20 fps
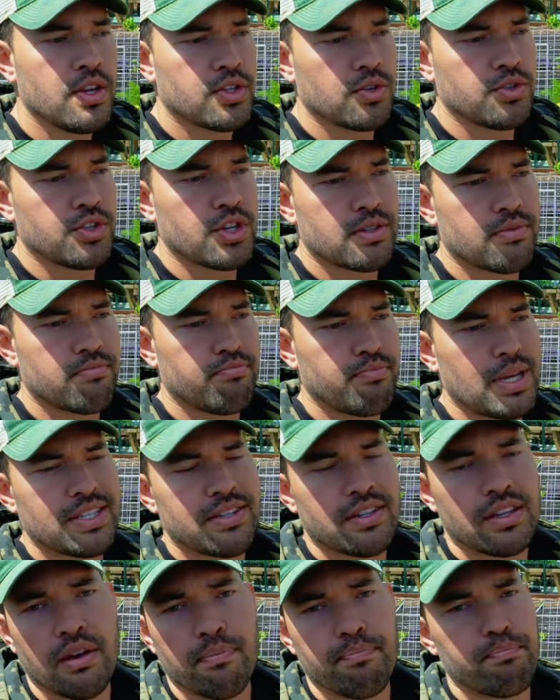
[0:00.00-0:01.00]
So just
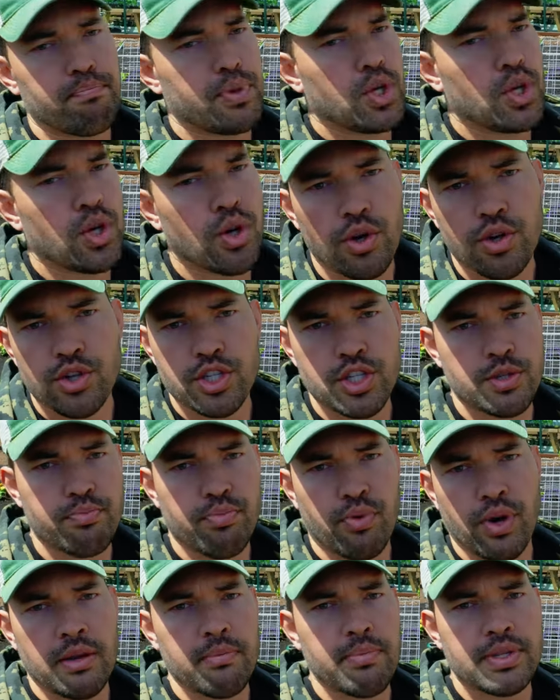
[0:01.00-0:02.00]
basically a pure
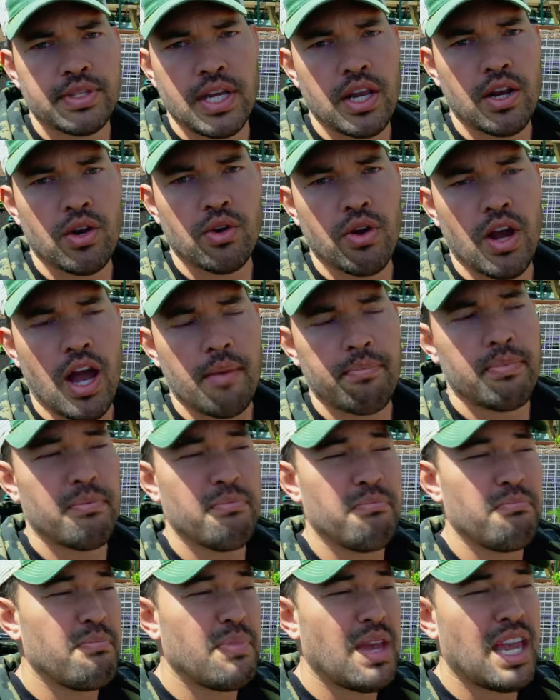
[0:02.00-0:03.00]
spring potato crop,
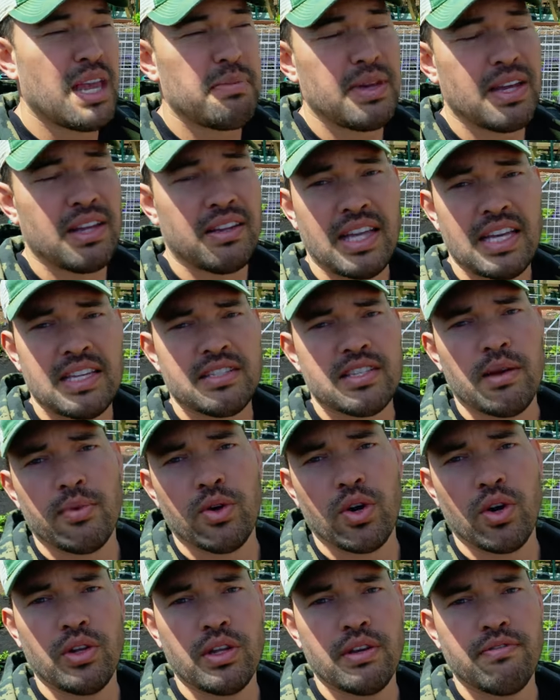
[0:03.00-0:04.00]
maybe a late
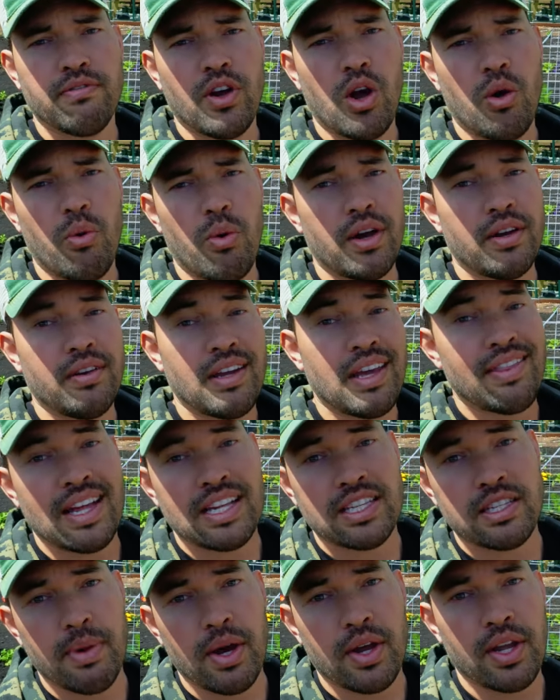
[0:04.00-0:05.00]
summer, early fall one,
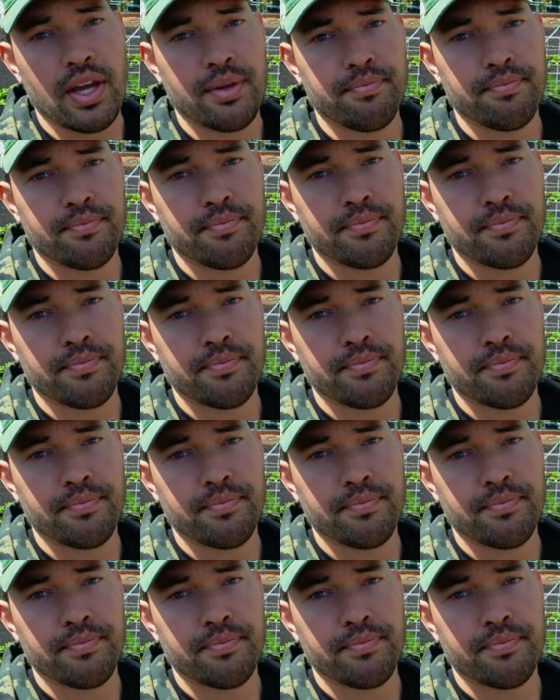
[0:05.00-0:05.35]
and that's about it.